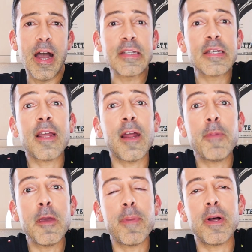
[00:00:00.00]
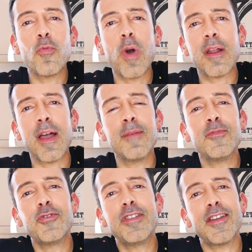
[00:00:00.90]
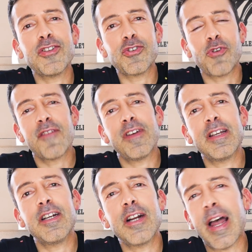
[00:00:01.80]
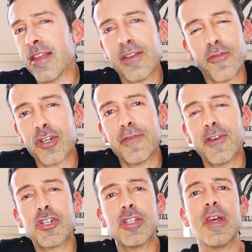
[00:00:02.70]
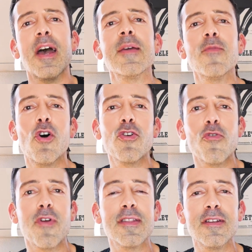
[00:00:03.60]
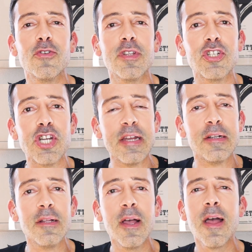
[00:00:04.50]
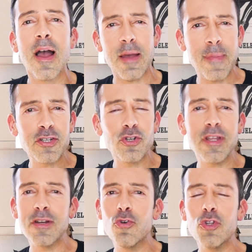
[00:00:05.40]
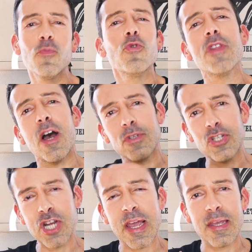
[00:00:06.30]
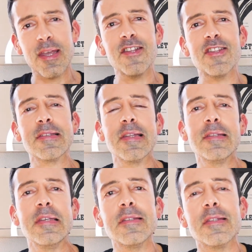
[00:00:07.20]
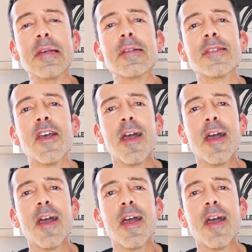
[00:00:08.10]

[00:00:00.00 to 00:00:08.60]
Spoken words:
Hi skincare people, welcome to DH Traveler, either for the first time or you already know the channel. I'm actually in good mood. I was checking the statistics